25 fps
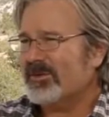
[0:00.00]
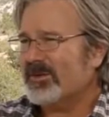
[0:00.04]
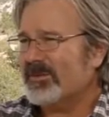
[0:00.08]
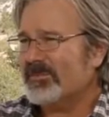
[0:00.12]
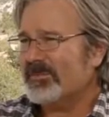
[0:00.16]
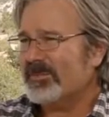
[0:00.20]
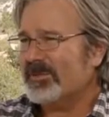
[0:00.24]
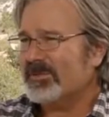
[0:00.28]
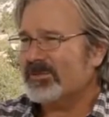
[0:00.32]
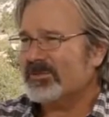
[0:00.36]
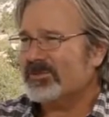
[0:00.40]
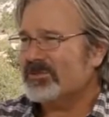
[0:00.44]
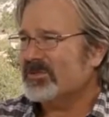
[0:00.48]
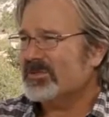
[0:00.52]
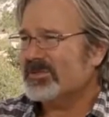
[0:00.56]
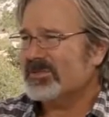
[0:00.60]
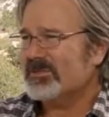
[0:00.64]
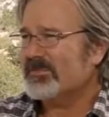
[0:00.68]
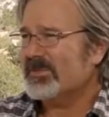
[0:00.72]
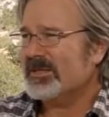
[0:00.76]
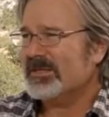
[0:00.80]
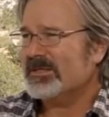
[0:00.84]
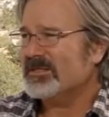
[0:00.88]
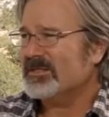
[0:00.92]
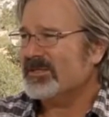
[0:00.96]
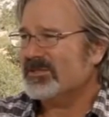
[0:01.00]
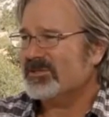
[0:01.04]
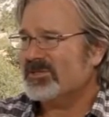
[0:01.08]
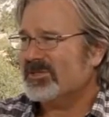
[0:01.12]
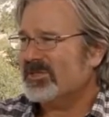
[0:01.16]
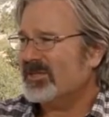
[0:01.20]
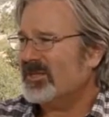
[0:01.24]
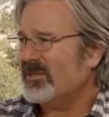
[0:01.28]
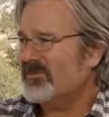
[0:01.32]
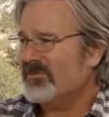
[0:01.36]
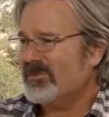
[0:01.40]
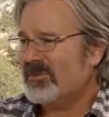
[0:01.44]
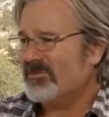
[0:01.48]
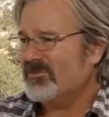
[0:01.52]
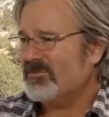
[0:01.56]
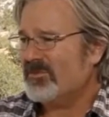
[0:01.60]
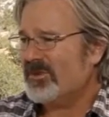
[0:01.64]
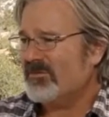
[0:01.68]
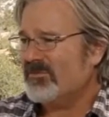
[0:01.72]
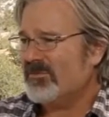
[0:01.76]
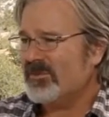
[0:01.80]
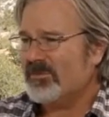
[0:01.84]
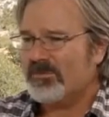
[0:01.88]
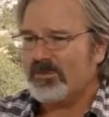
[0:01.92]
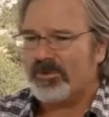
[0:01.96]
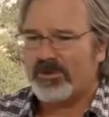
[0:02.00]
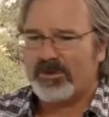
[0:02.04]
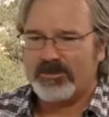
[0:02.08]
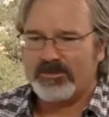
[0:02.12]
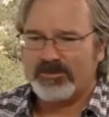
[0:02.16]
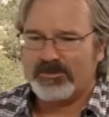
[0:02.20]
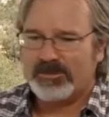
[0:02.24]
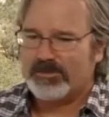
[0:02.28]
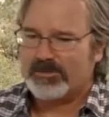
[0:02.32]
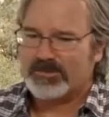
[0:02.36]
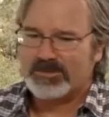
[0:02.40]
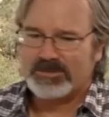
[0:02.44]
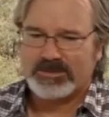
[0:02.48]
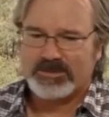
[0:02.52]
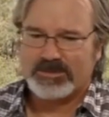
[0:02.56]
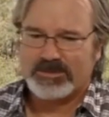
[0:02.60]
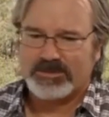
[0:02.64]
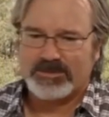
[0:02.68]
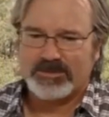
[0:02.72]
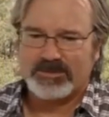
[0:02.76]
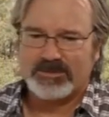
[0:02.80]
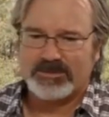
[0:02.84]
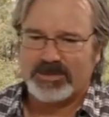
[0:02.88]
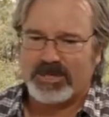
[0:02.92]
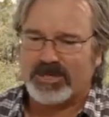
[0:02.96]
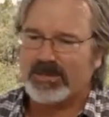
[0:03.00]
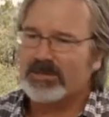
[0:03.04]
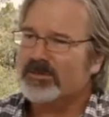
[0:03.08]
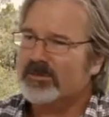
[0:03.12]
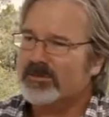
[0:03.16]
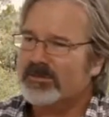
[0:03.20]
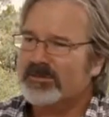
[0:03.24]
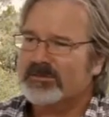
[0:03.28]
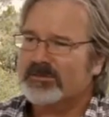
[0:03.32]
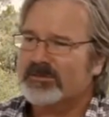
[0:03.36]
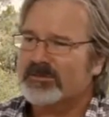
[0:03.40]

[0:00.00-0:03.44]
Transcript: I mean, she's amazing. She came in, read for the part that was done.